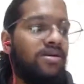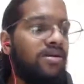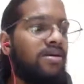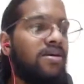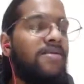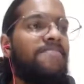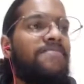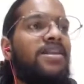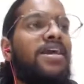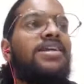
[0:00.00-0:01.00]

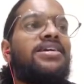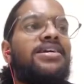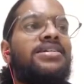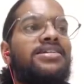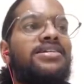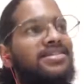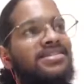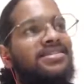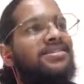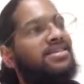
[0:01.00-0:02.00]
Like it
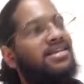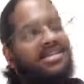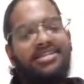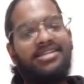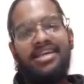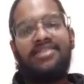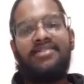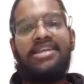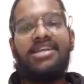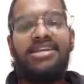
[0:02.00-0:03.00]
is like
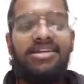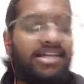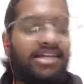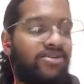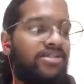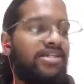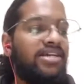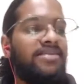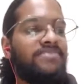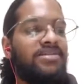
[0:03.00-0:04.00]
very like what to
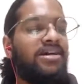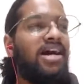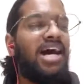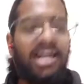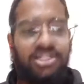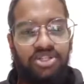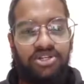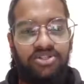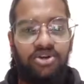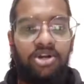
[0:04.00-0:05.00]
say harsh on
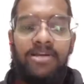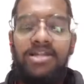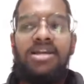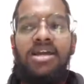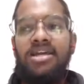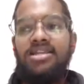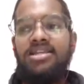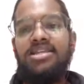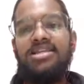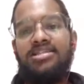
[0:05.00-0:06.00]
your throat. But the
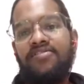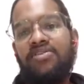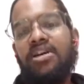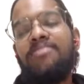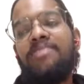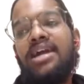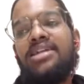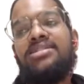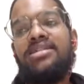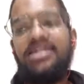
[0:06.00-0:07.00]
thing is, if you are
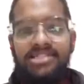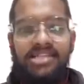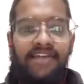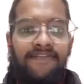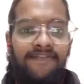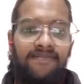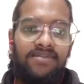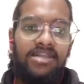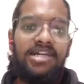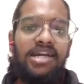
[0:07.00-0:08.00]
practicing it safe,
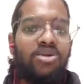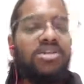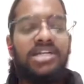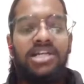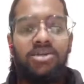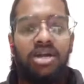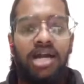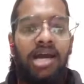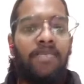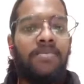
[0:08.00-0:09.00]
then I don't think it won't
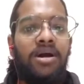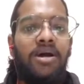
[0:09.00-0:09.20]
harm